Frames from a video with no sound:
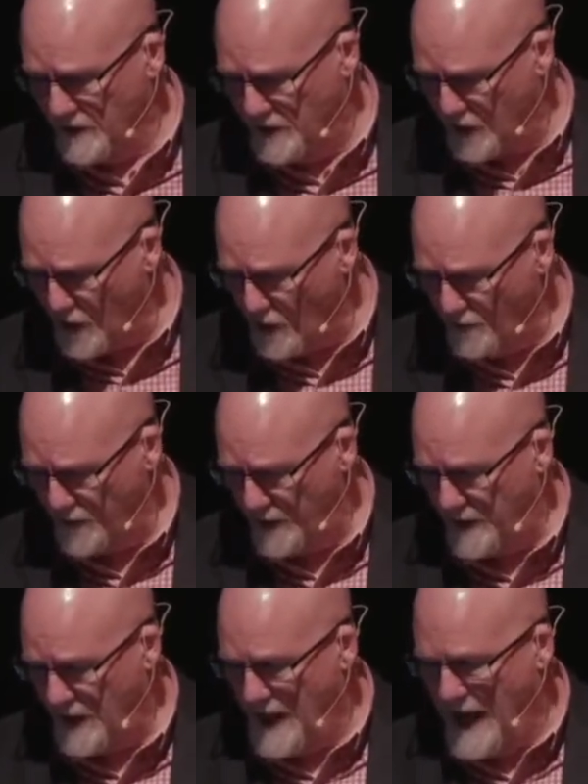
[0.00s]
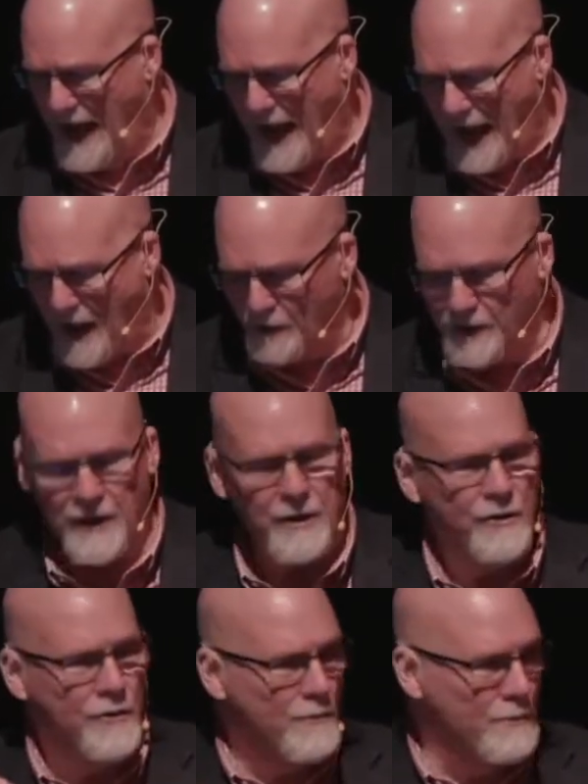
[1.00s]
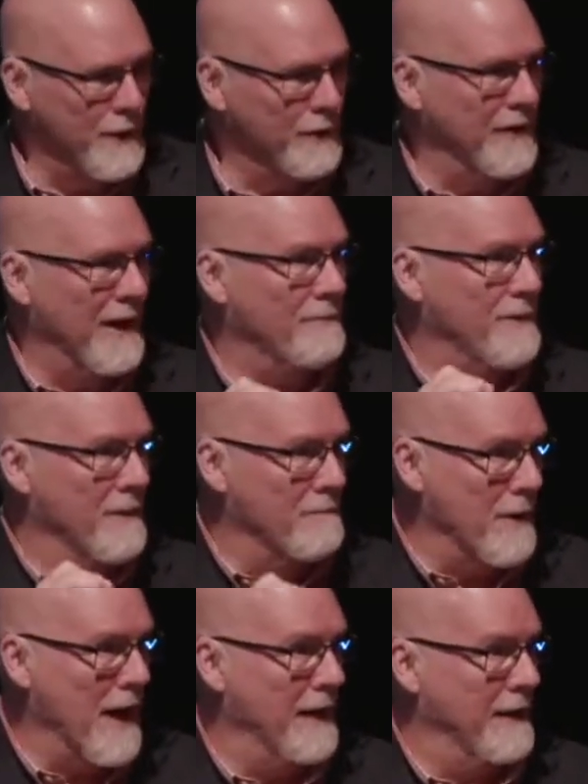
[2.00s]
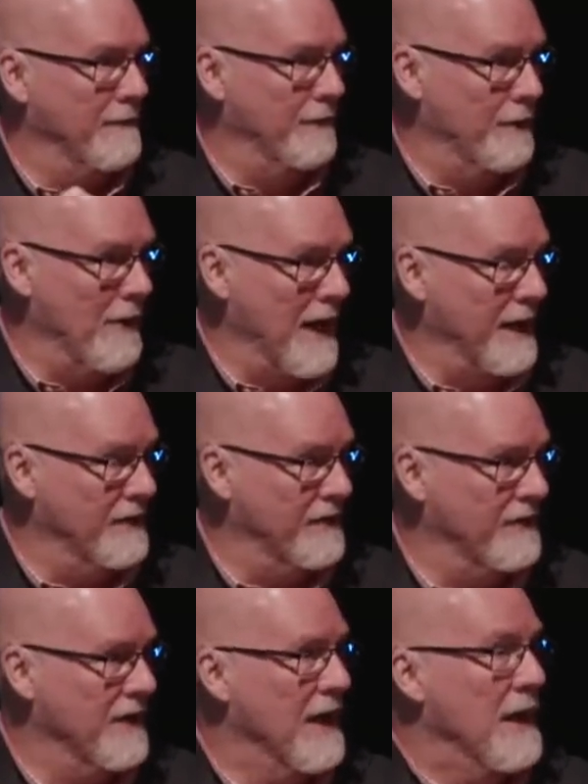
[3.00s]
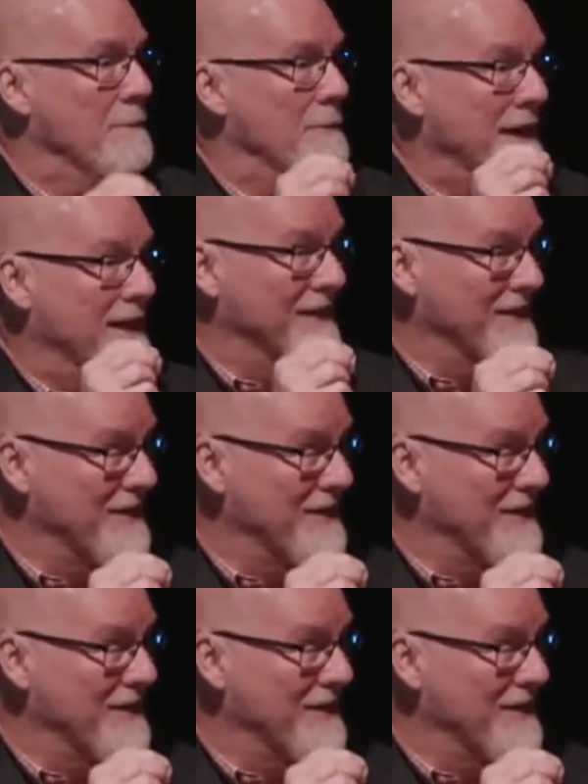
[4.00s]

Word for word: to COVID, how can you build up the body of Christ? Because